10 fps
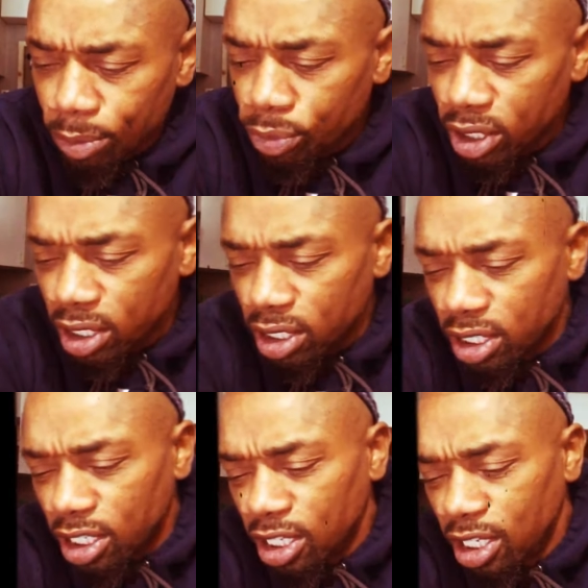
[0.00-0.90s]
But
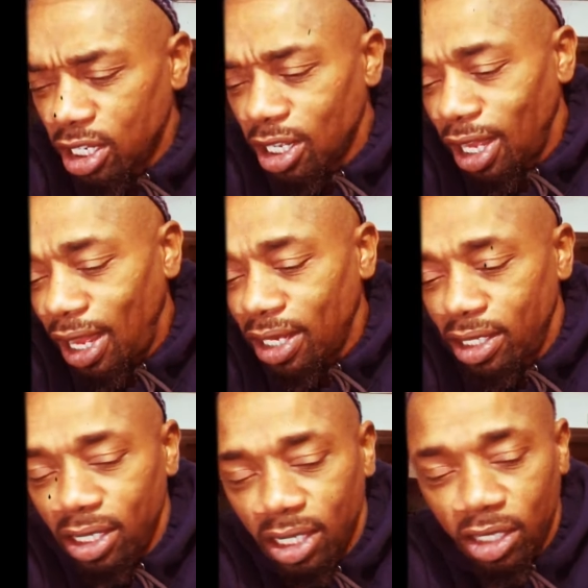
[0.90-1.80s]
I
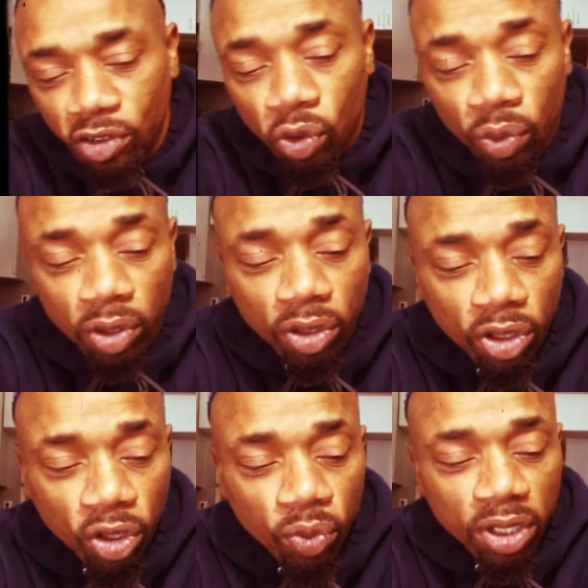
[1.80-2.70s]
did grow and
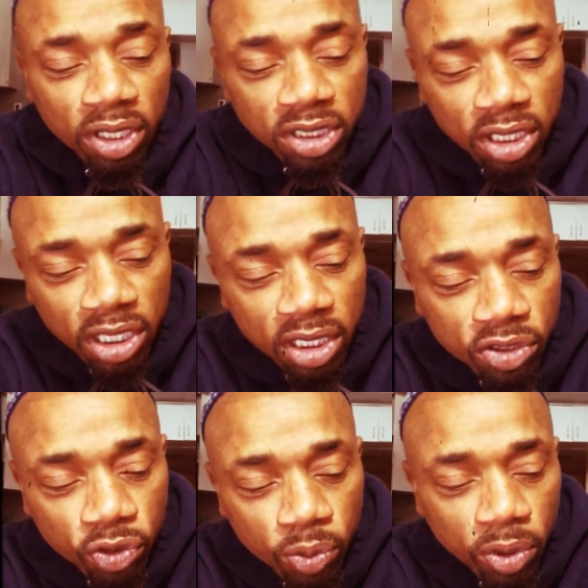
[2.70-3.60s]
learn with each, each
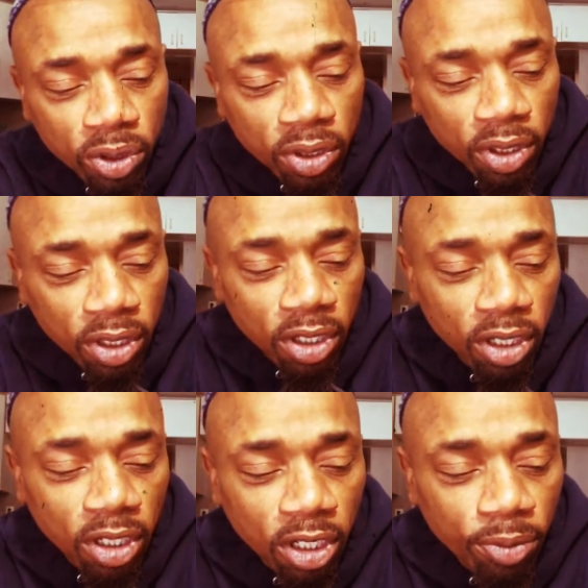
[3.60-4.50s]
group of
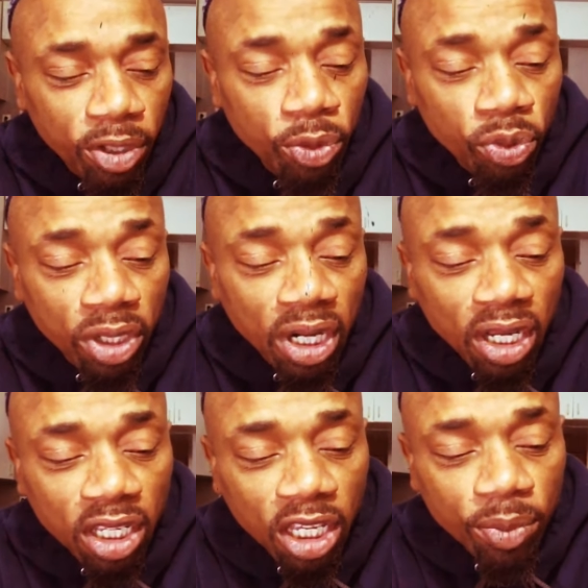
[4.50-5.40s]
people that I
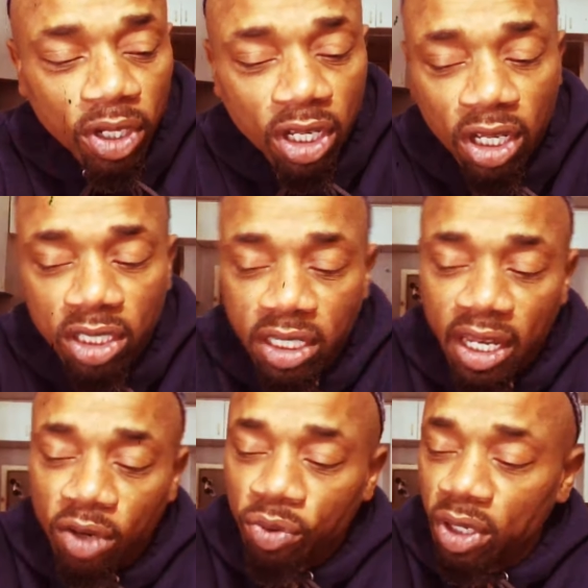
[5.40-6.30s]
came in
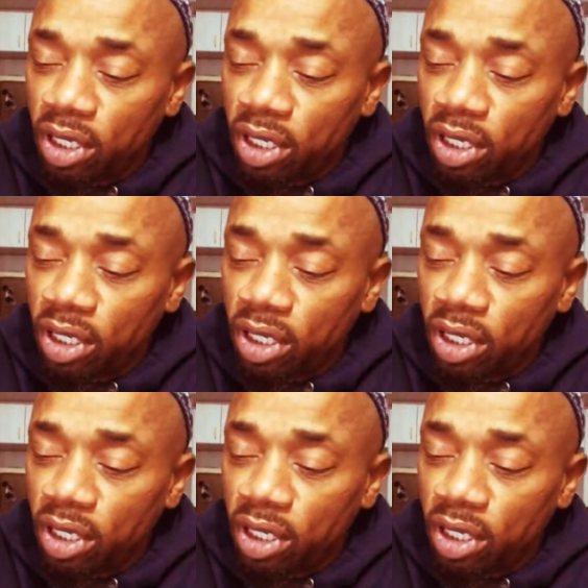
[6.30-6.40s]
contact with,